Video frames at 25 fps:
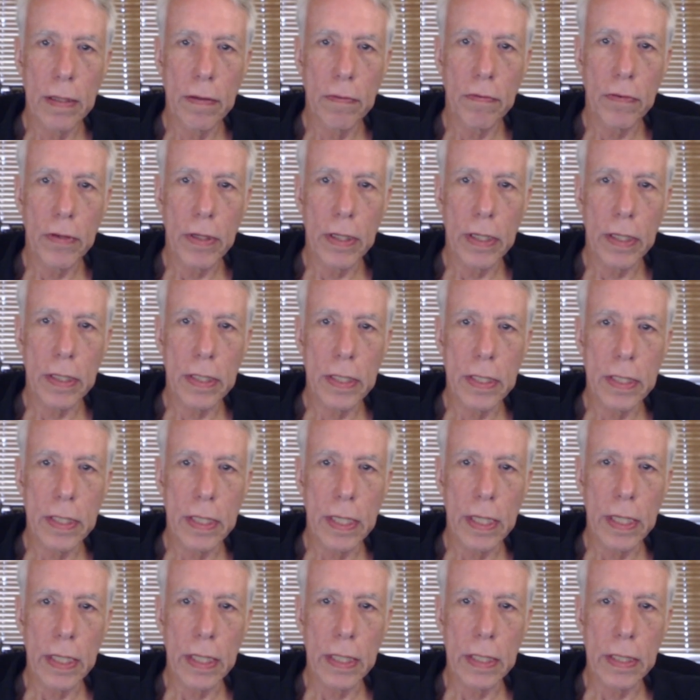He
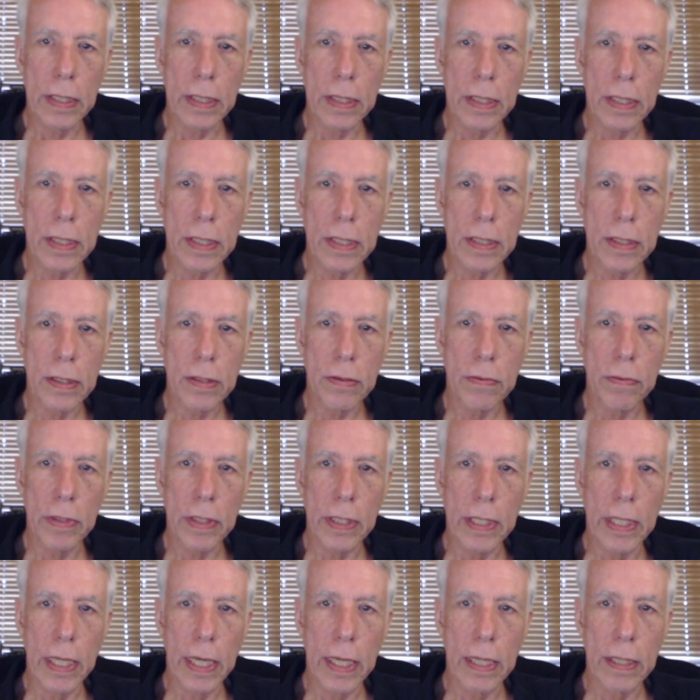extends. It's
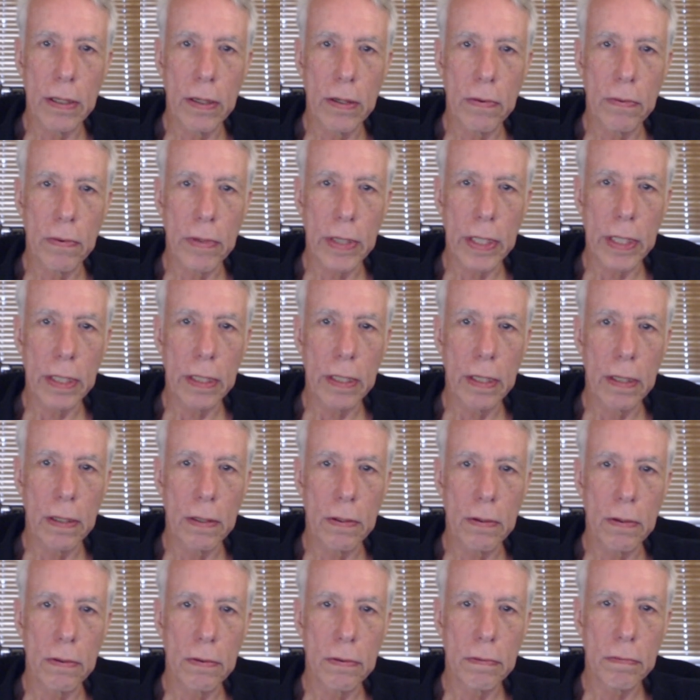really got nowhere to
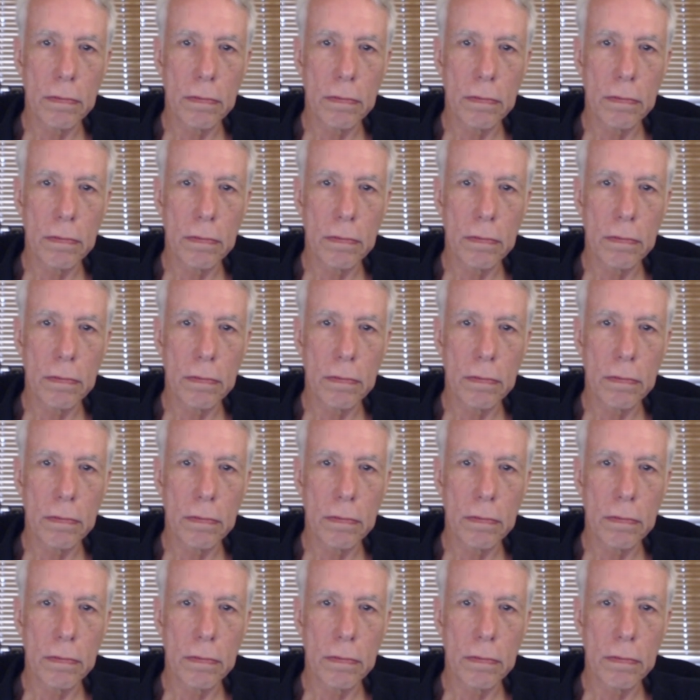go.